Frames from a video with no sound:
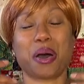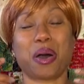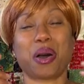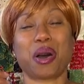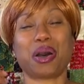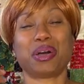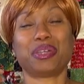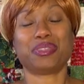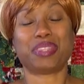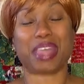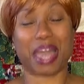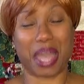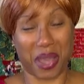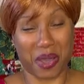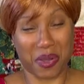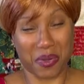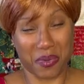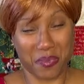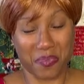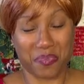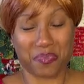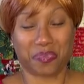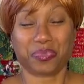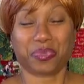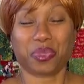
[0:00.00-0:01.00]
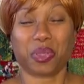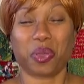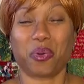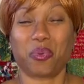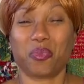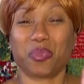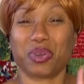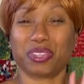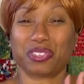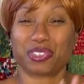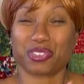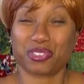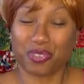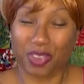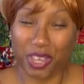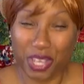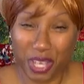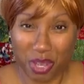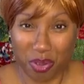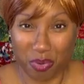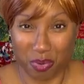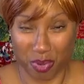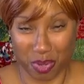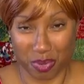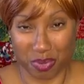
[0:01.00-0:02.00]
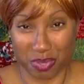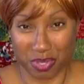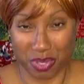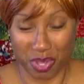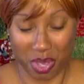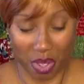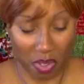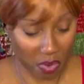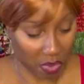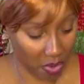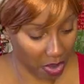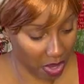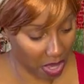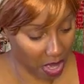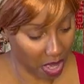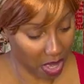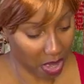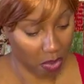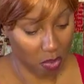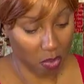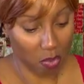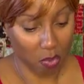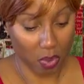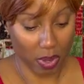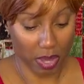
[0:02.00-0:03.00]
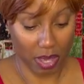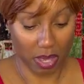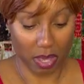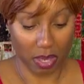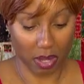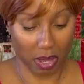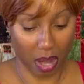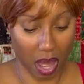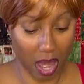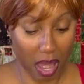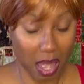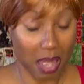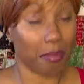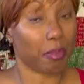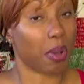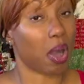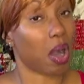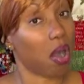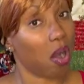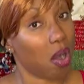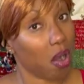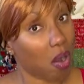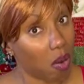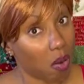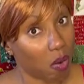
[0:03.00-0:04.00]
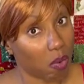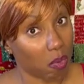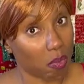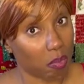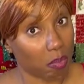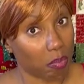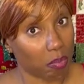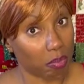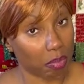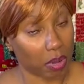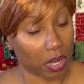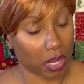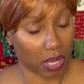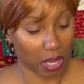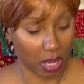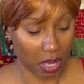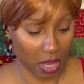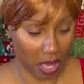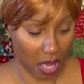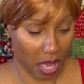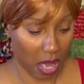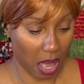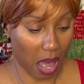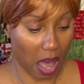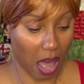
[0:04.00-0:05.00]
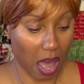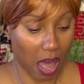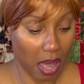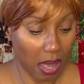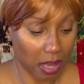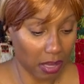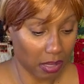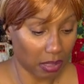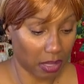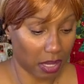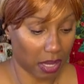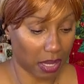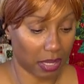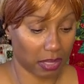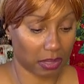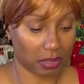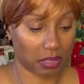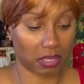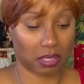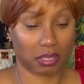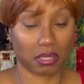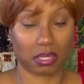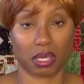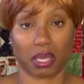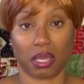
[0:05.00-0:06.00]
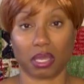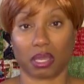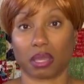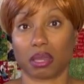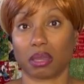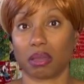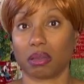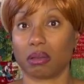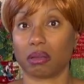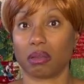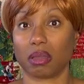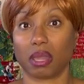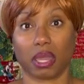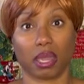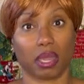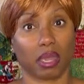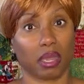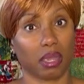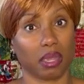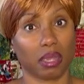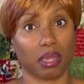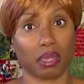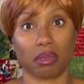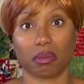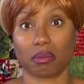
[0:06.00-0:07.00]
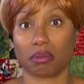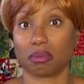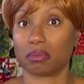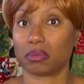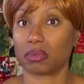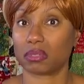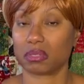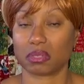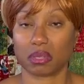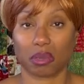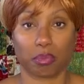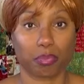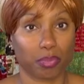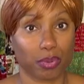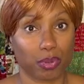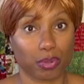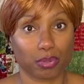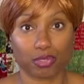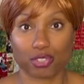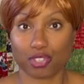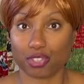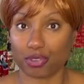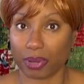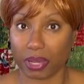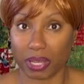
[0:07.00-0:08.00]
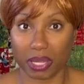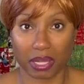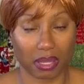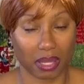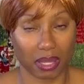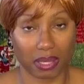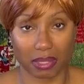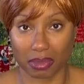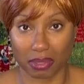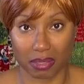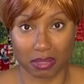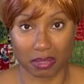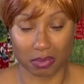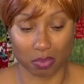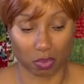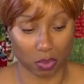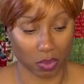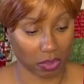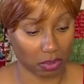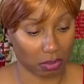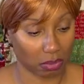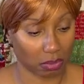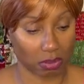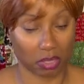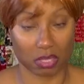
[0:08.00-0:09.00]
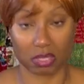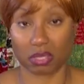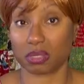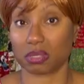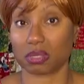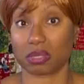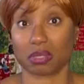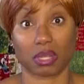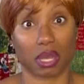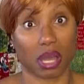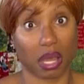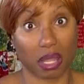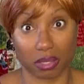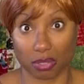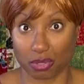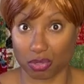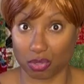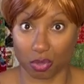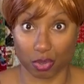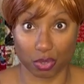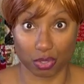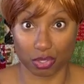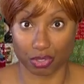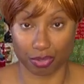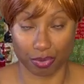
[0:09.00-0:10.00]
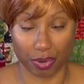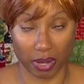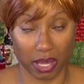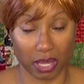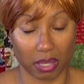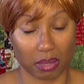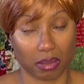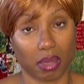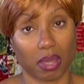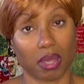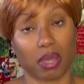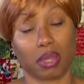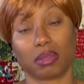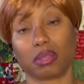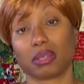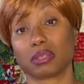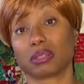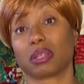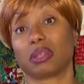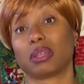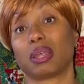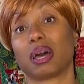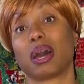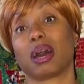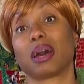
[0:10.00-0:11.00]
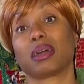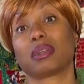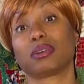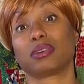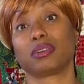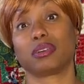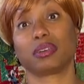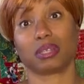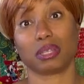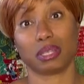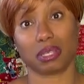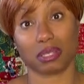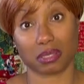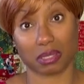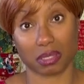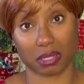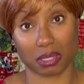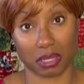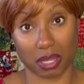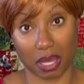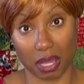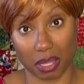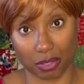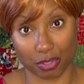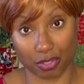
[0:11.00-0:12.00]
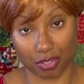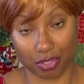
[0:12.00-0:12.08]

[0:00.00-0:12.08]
Now, with string quilts though, when I'm home, I like to take a simple tray like this one. This is a dollar store tray. There's a lot of goodies in the dollar